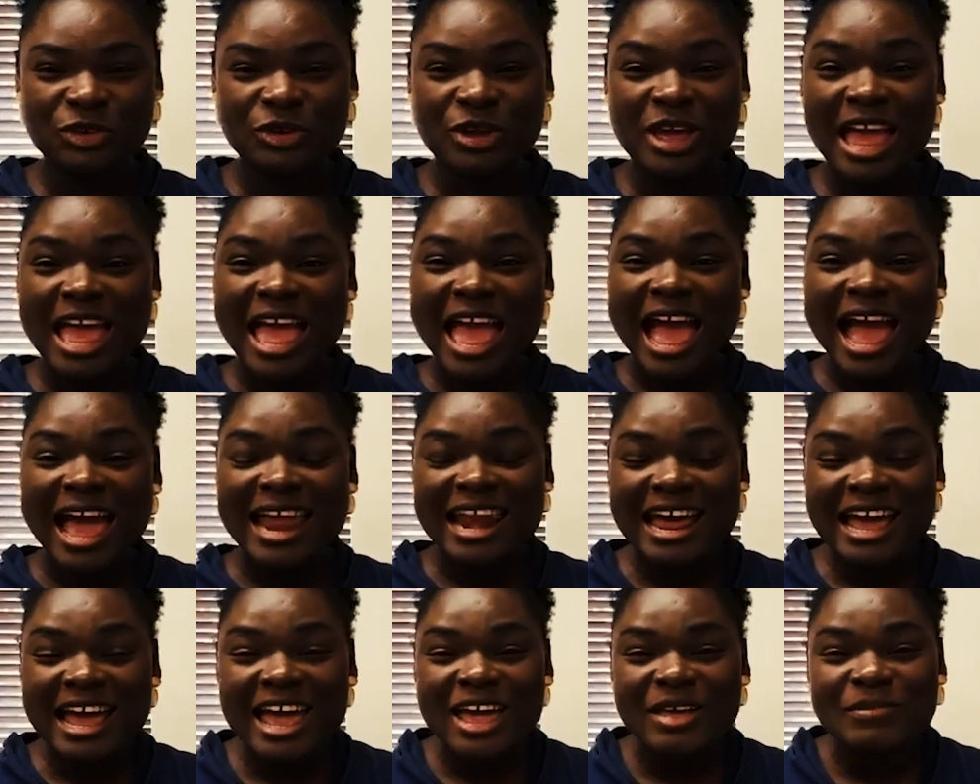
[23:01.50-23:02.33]
you,
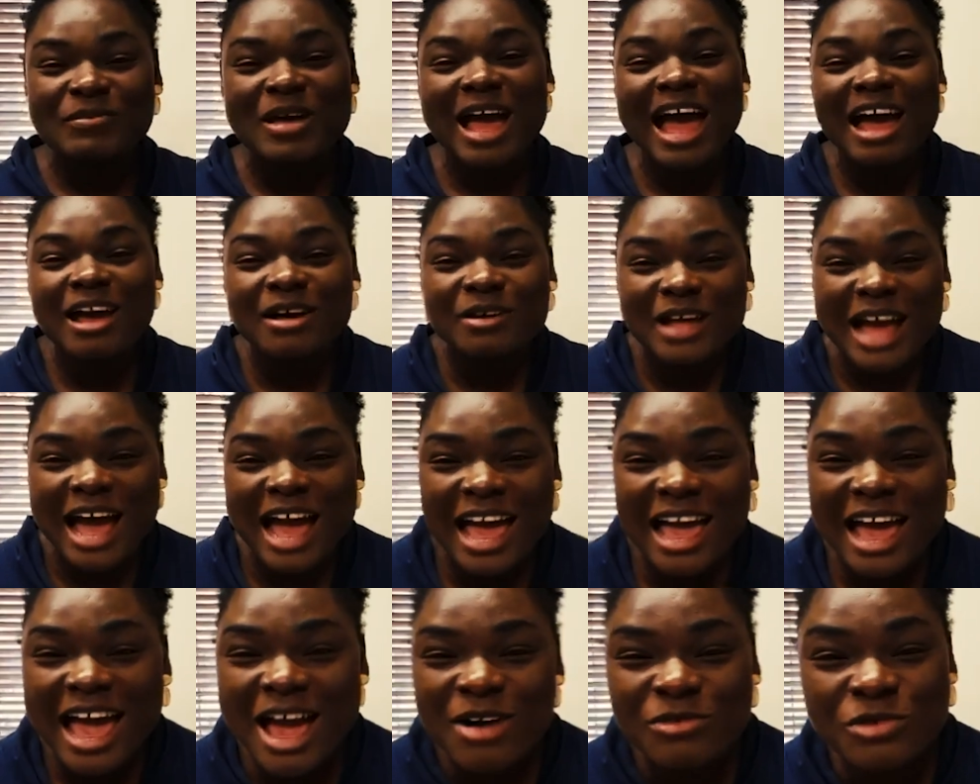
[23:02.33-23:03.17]
and
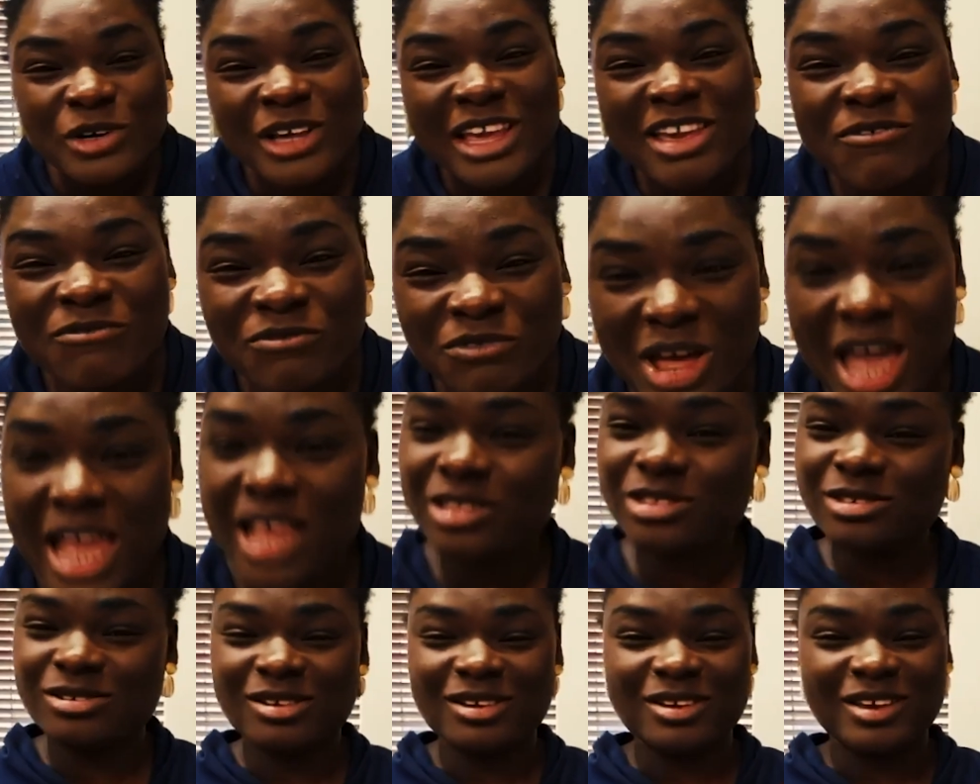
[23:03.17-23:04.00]
I will
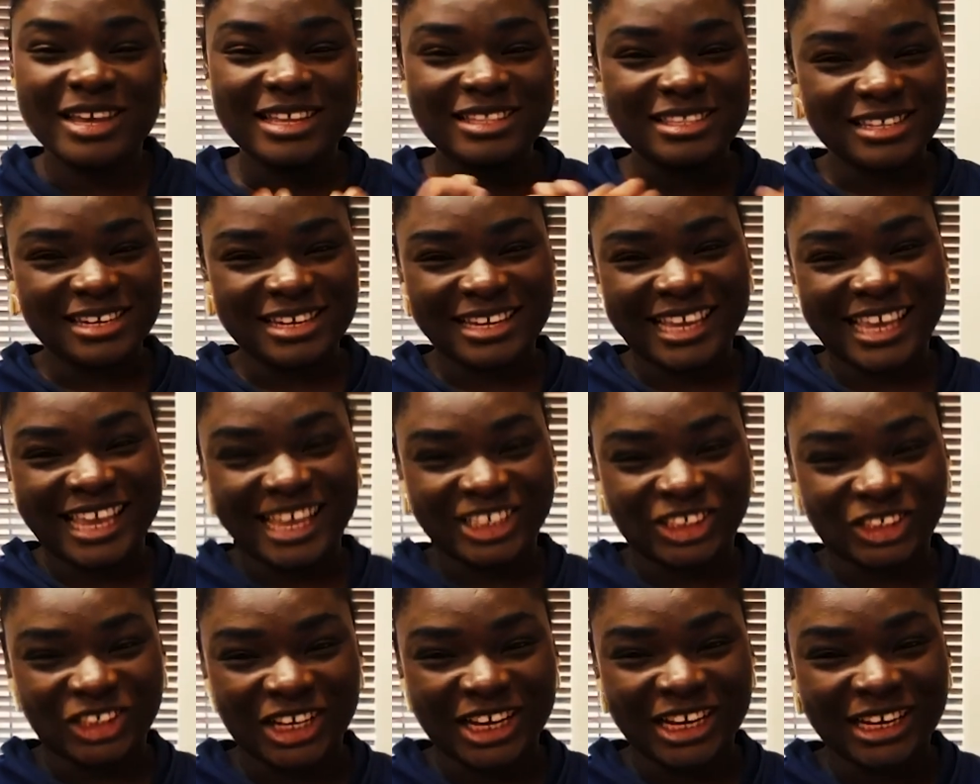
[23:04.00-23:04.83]
invite you into the
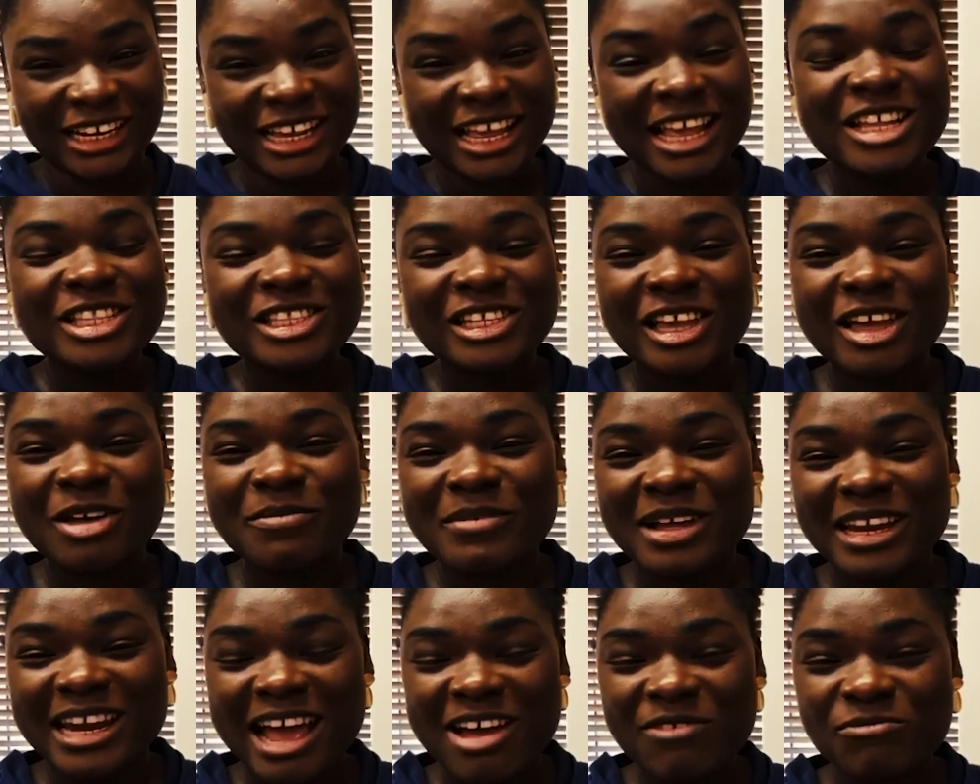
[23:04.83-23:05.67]
kitchen to
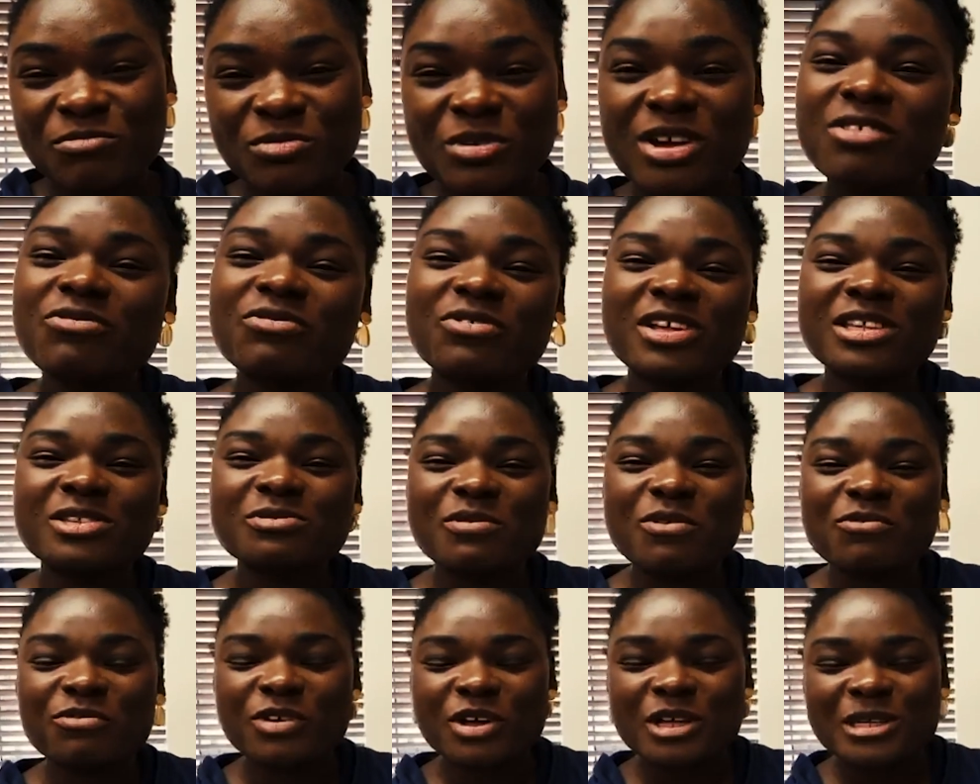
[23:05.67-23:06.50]
come and have breakfast
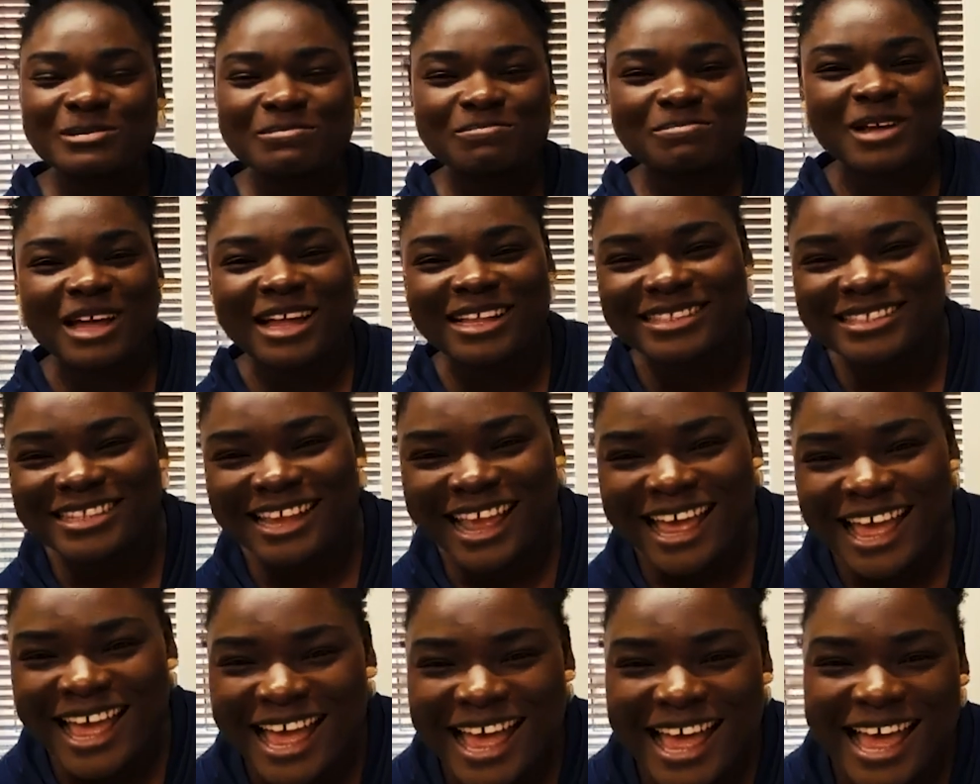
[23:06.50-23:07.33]
with us, but
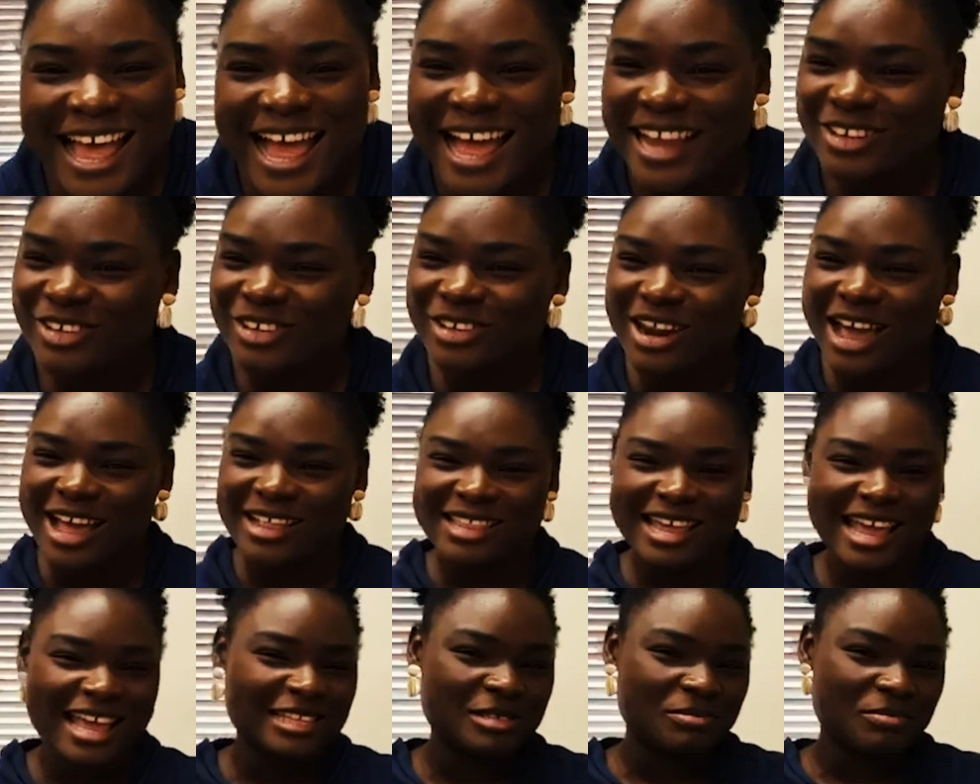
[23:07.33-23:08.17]
I don't know
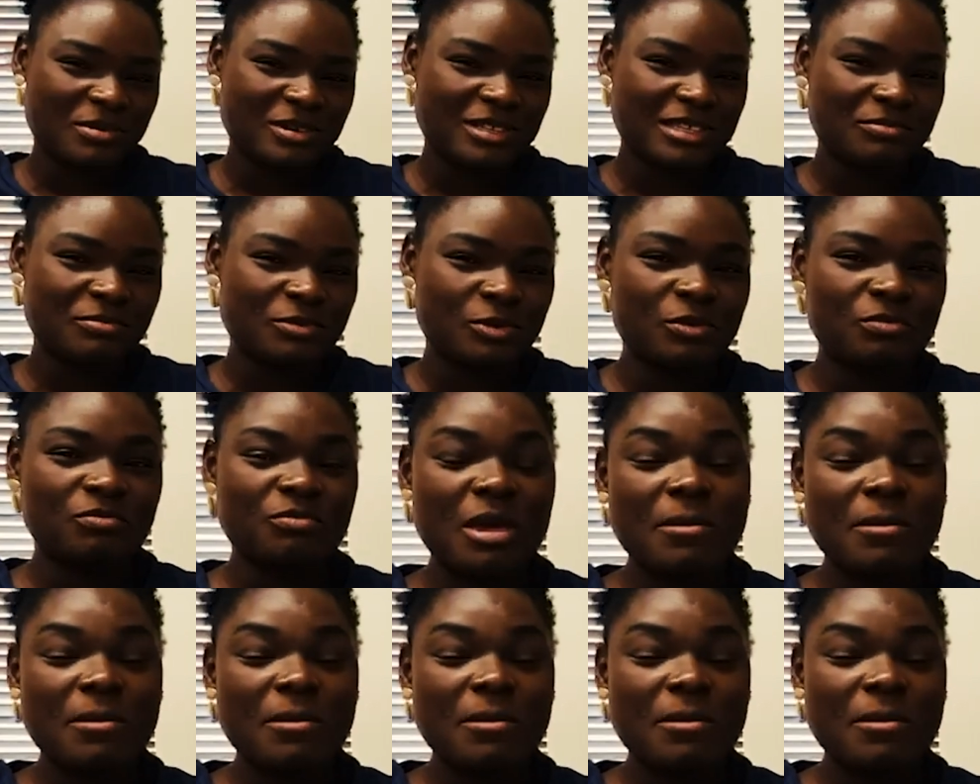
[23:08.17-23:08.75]
how that is possible.